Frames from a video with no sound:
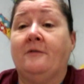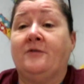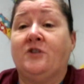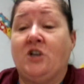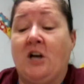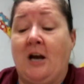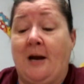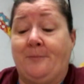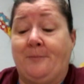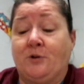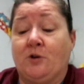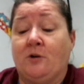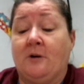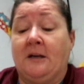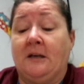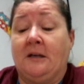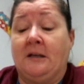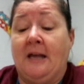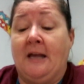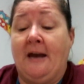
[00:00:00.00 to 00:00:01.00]
of chapter
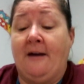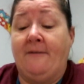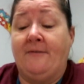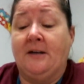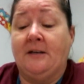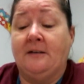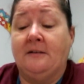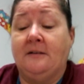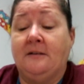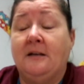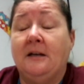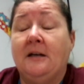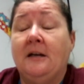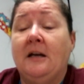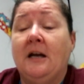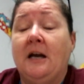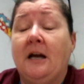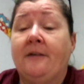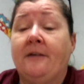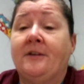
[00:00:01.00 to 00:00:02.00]
11,
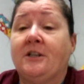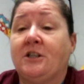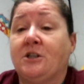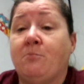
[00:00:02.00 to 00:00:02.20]
and then